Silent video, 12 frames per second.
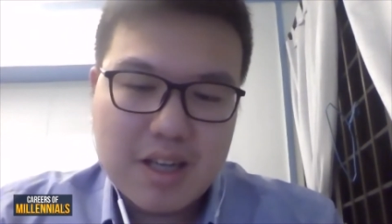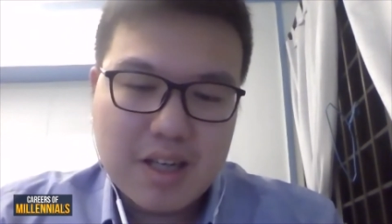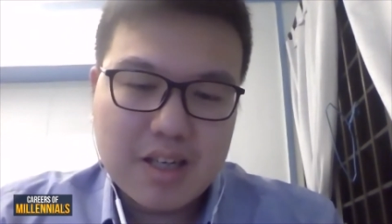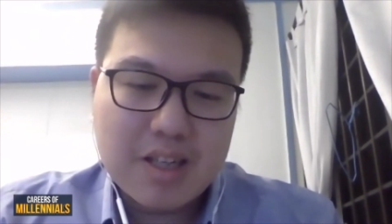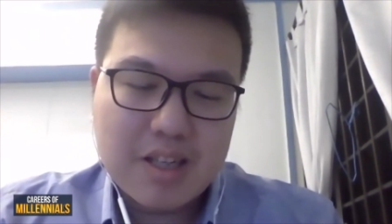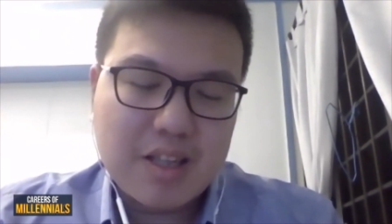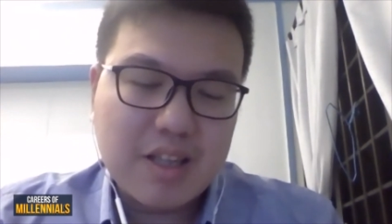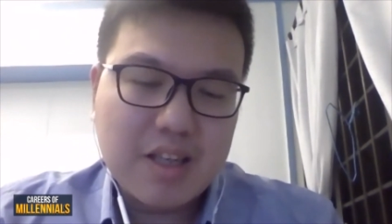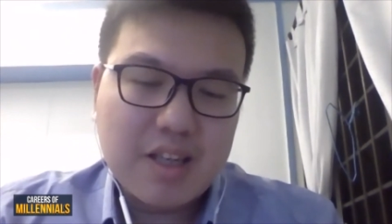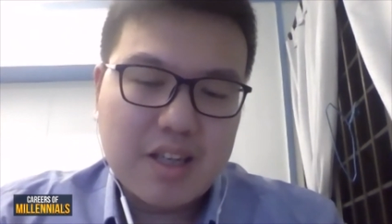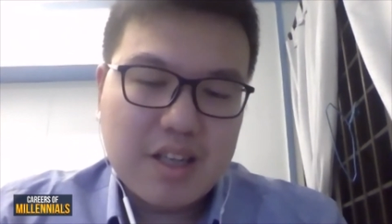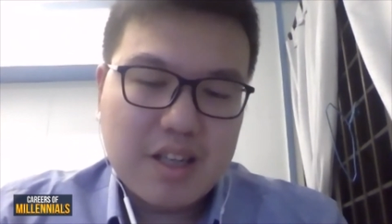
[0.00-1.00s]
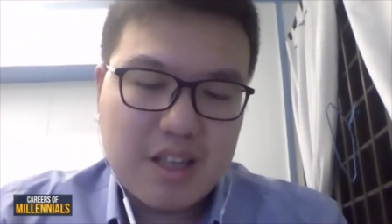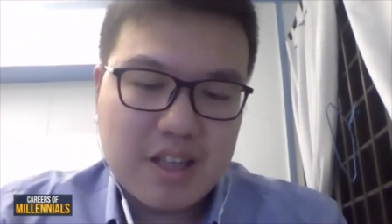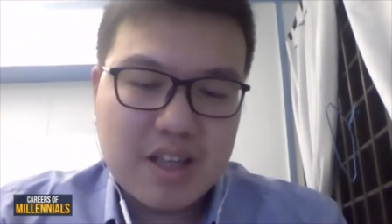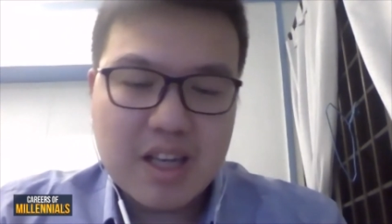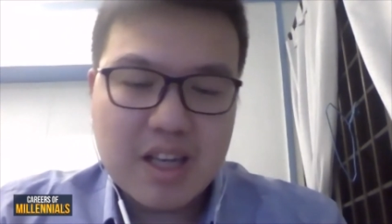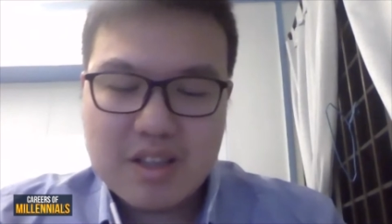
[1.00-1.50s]
in
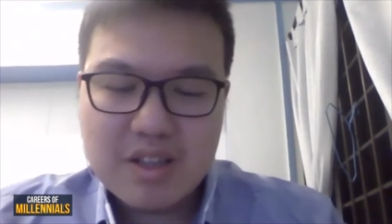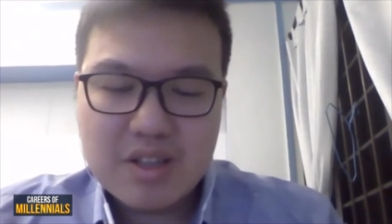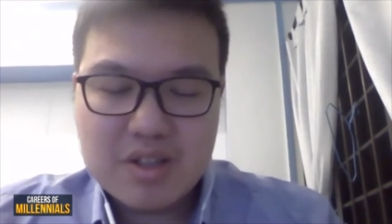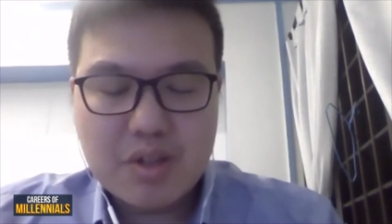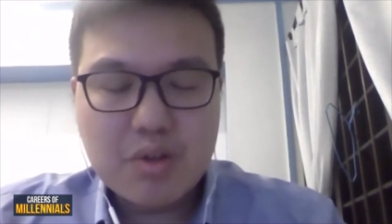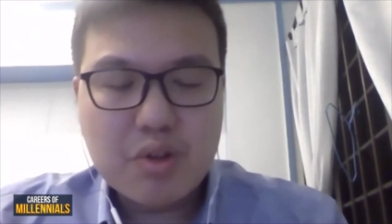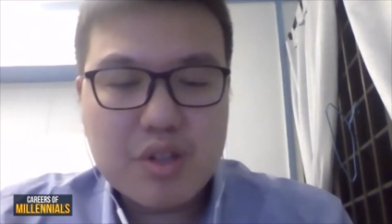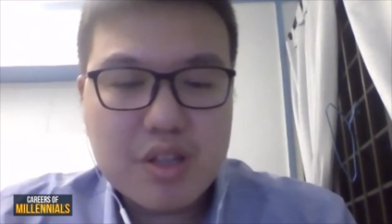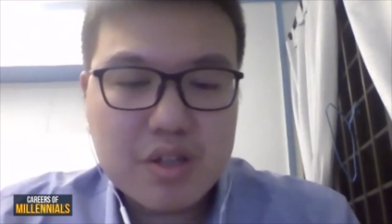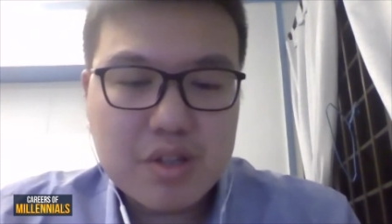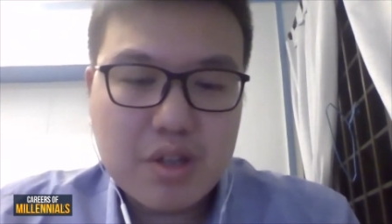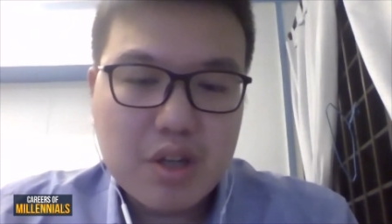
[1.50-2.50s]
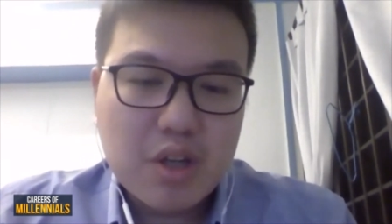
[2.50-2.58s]
inductors and all these.